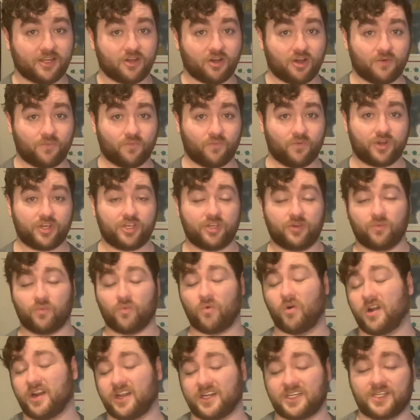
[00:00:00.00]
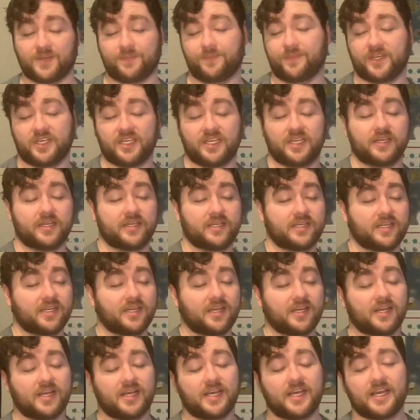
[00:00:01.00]
on what you want it to be.
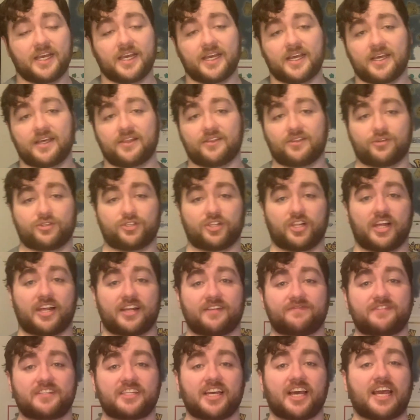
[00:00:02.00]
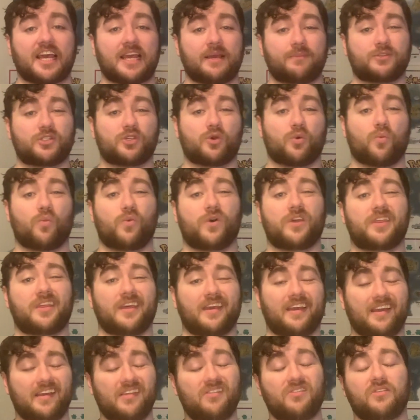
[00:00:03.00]
There's a lot of types
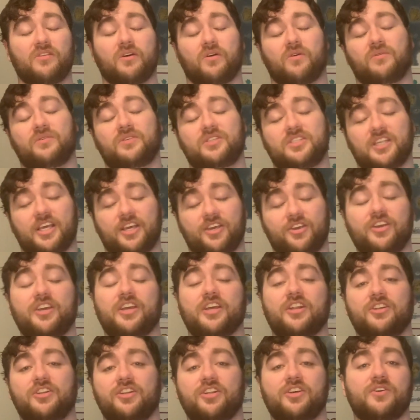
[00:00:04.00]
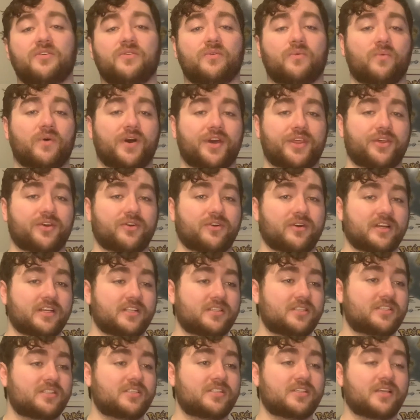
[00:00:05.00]
within those that you can do, whether
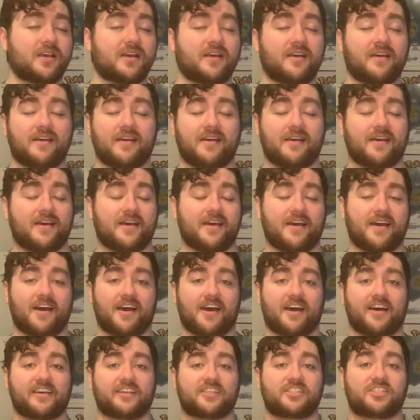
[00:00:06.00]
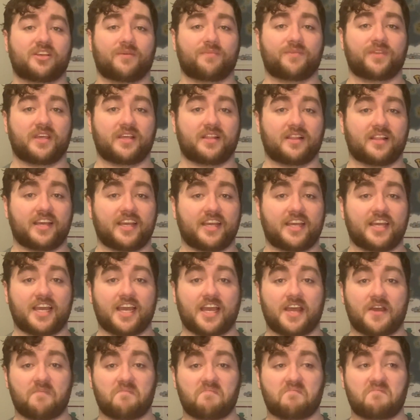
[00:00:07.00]
it's something like
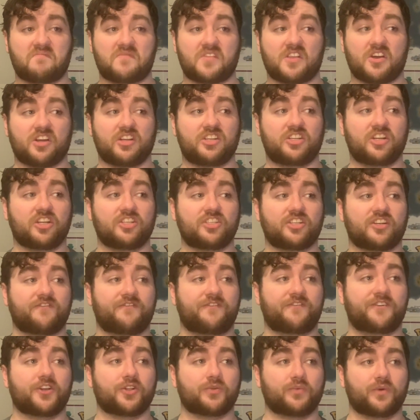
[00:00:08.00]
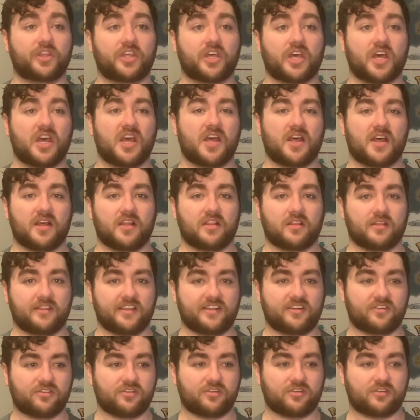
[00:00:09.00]
a dungeon filled with
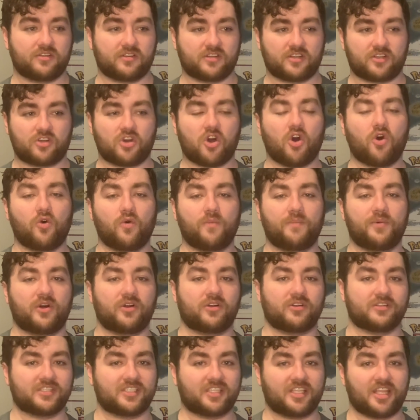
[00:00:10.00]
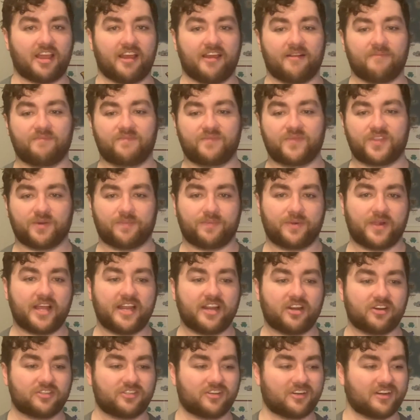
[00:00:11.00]
little kobolds that the
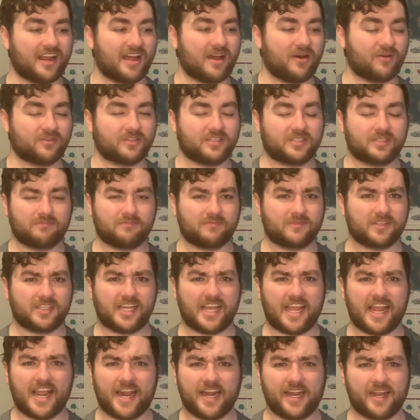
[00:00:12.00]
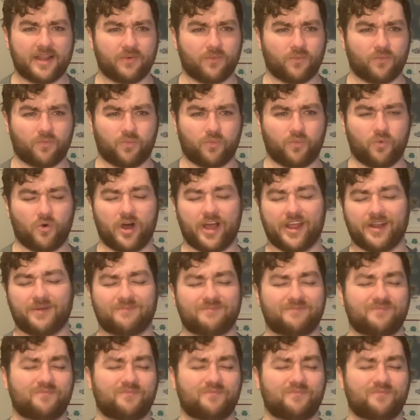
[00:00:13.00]
players are now hitting, 5th,